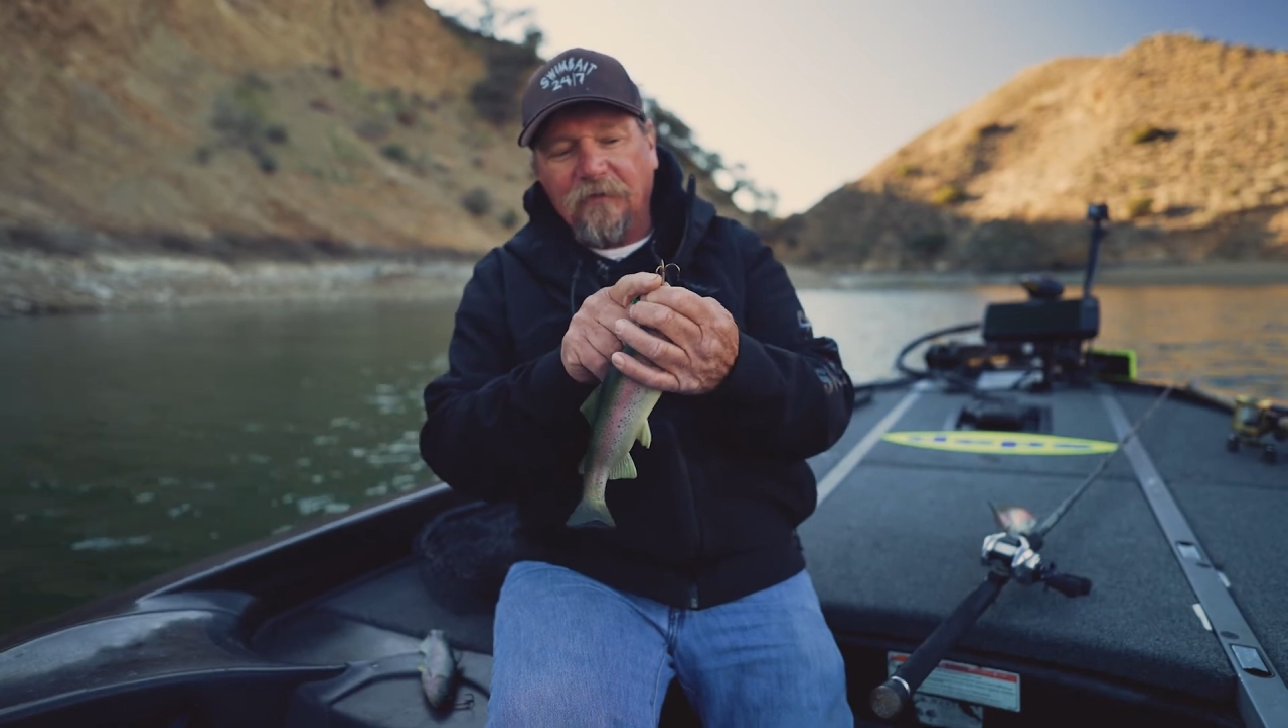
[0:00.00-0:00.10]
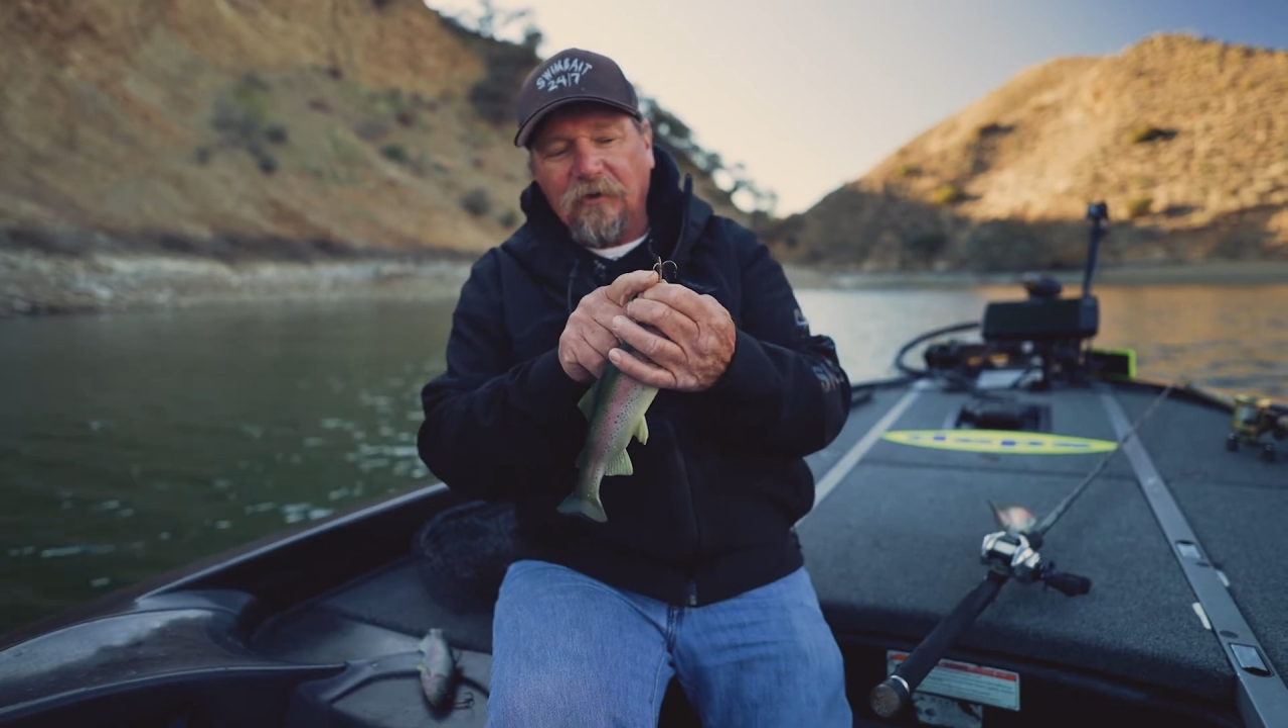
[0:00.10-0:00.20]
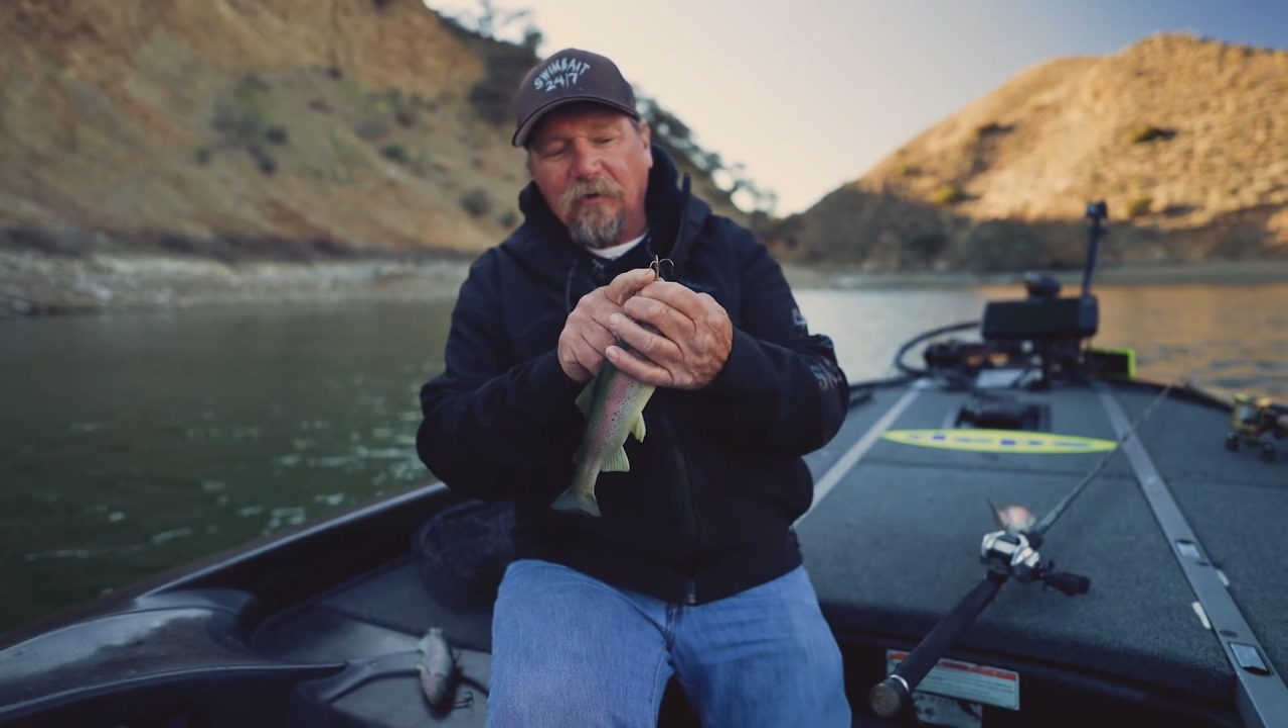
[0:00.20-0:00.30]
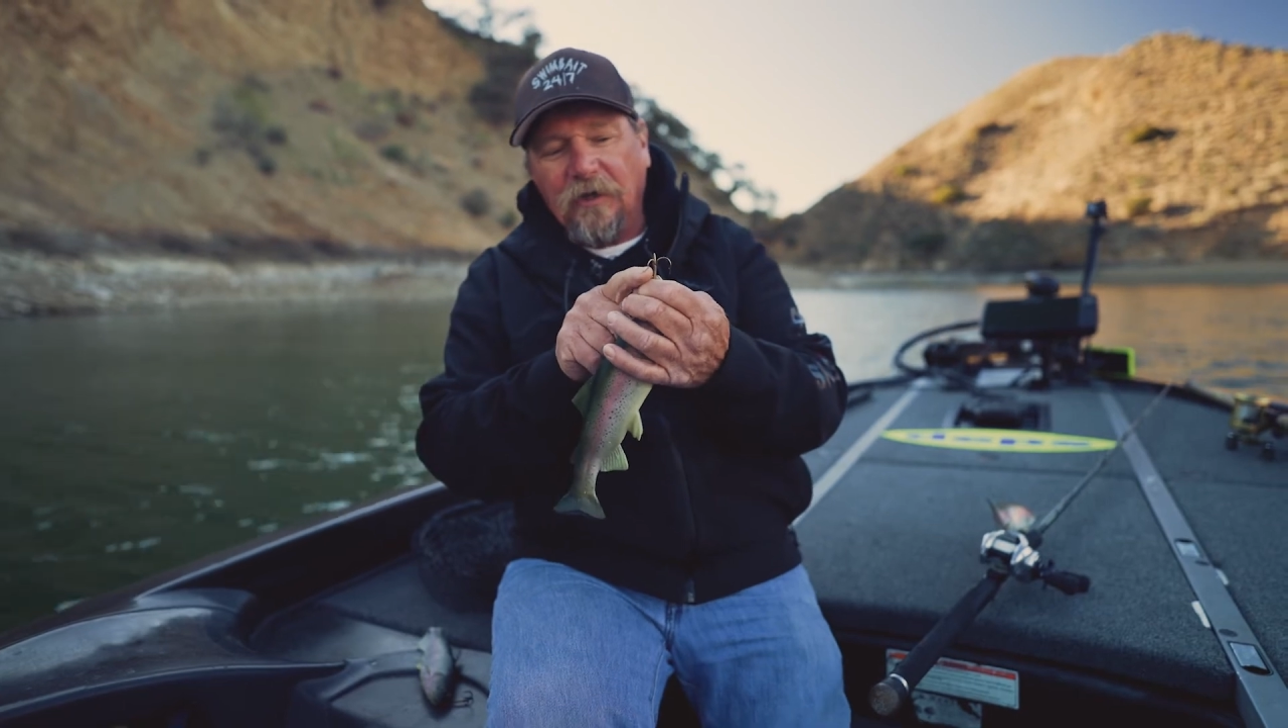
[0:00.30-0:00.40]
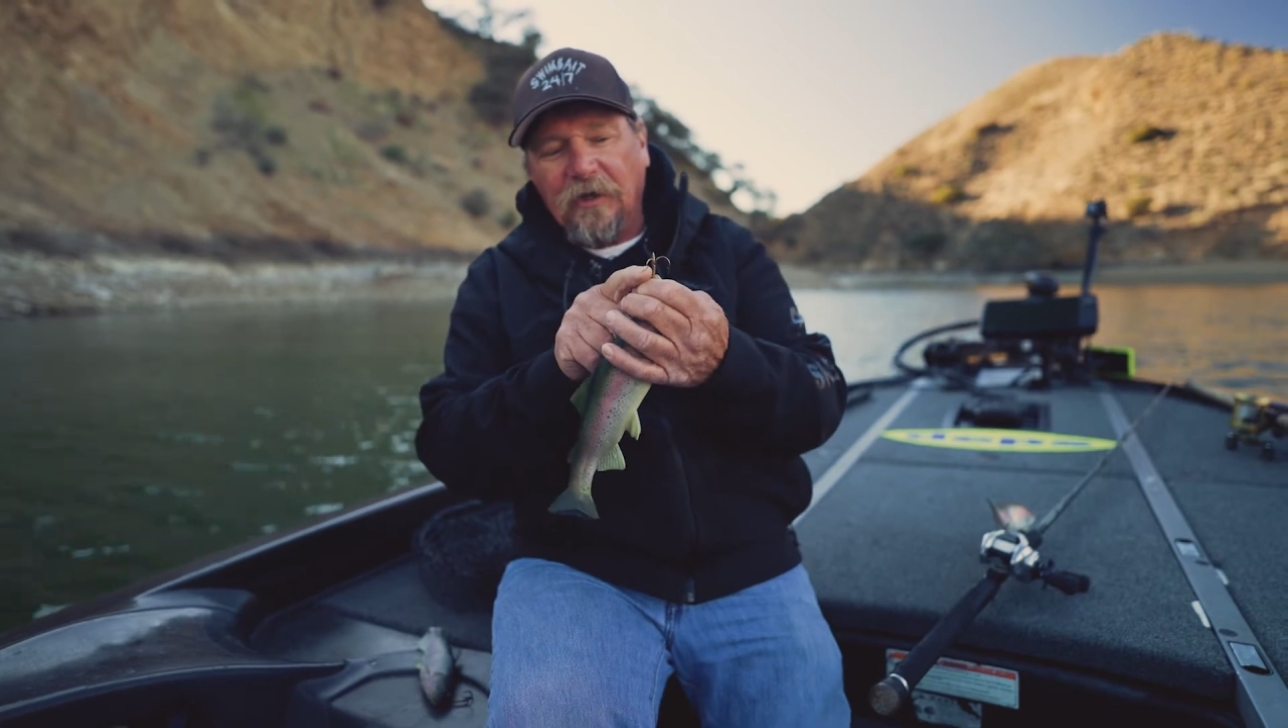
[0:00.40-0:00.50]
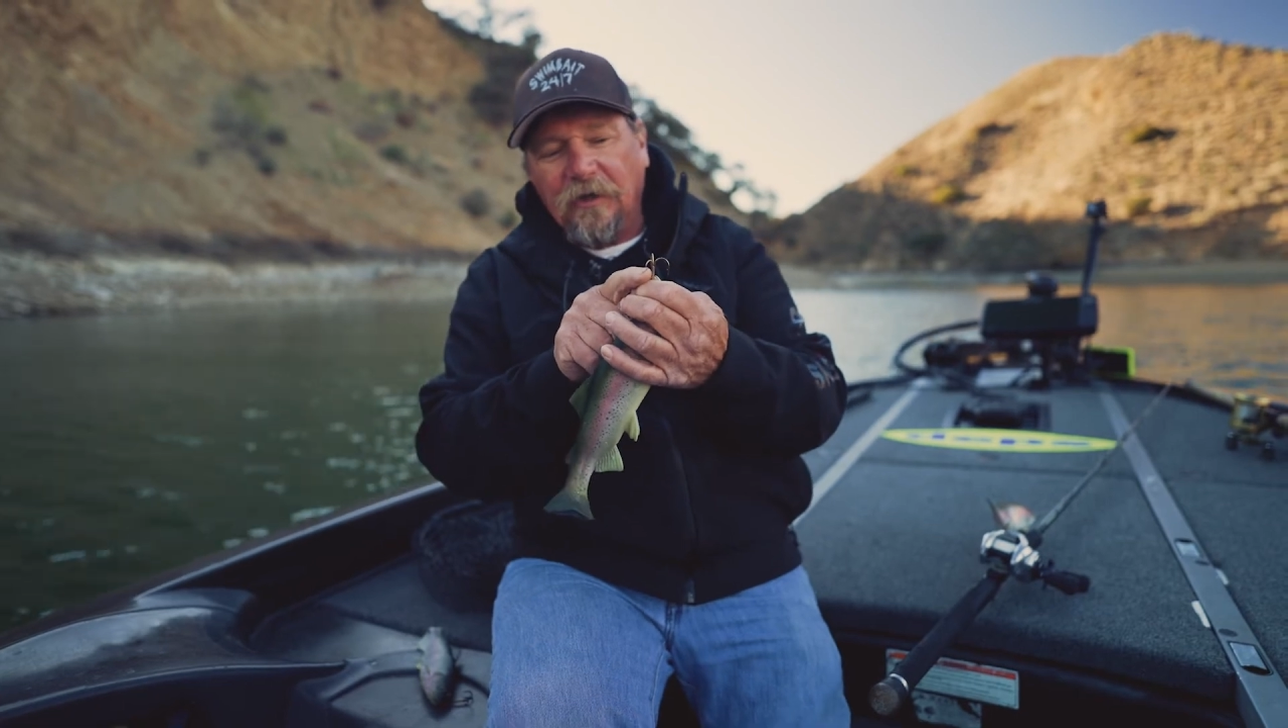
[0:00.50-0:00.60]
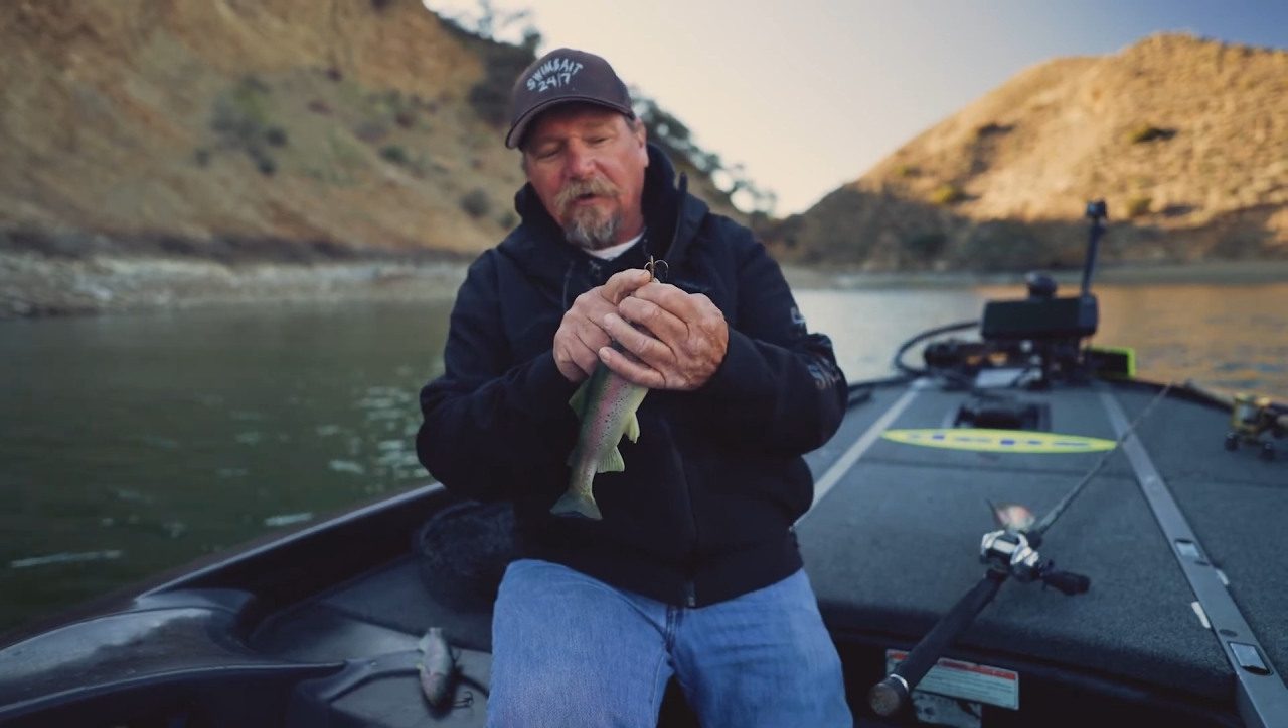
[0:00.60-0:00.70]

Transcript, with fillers: to do here